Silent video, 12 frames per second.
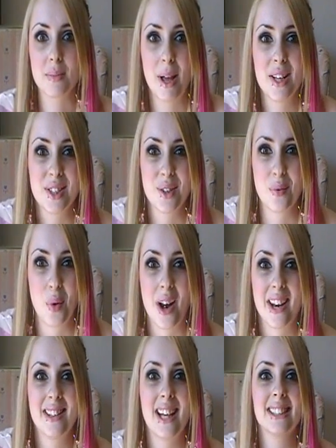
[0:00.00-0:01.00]
expensive
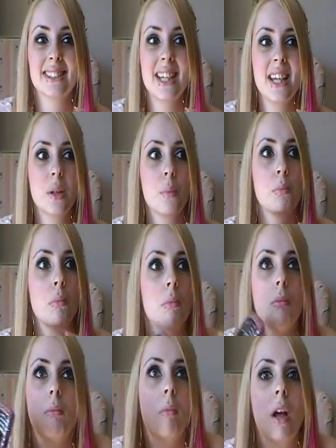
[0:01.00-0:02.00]
one. And that's like
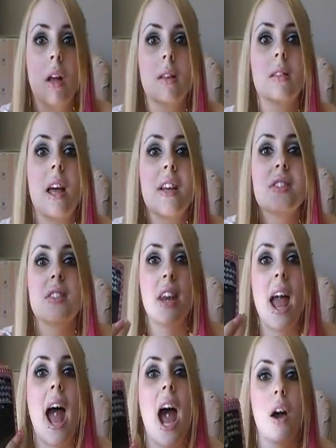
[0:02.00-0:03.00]
less than
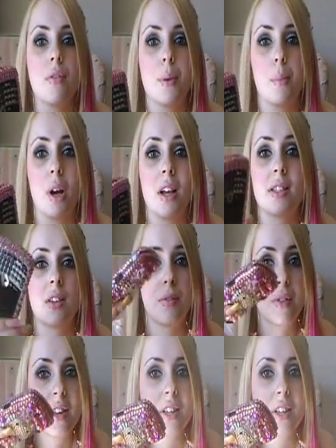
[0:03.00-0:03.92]
half the price of